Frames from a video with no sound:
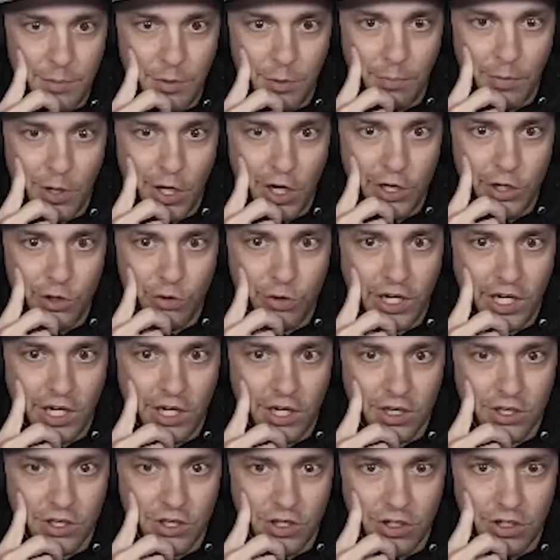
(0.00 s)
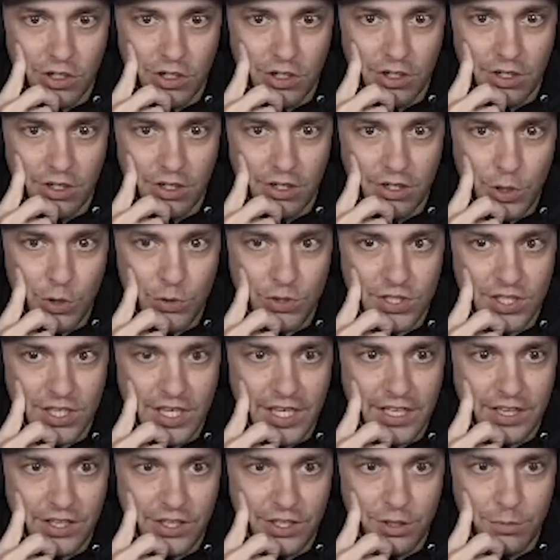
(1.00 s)
Name a Mario character most
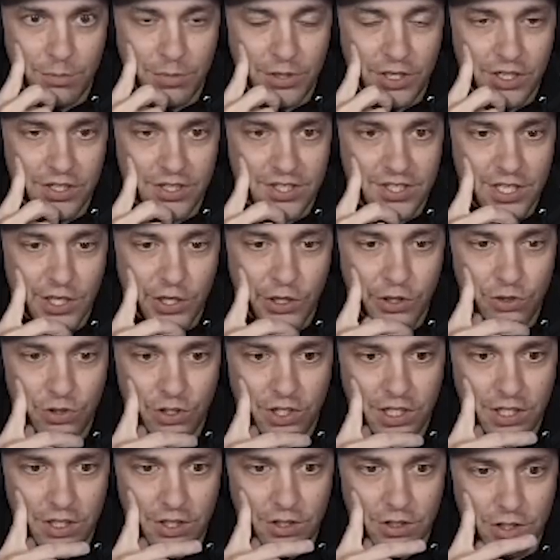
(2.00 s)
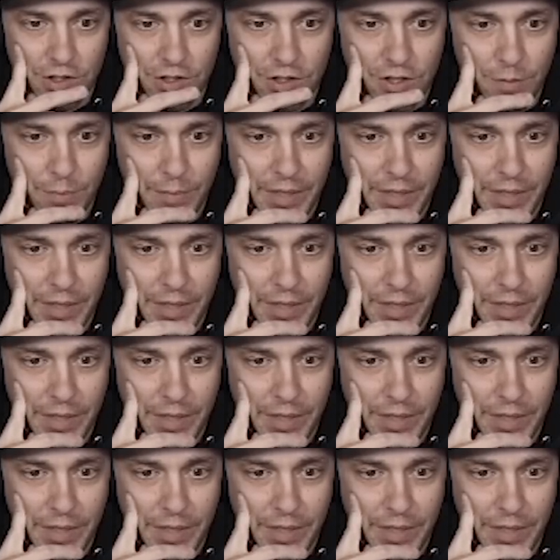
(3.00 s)
likely to be a serial killer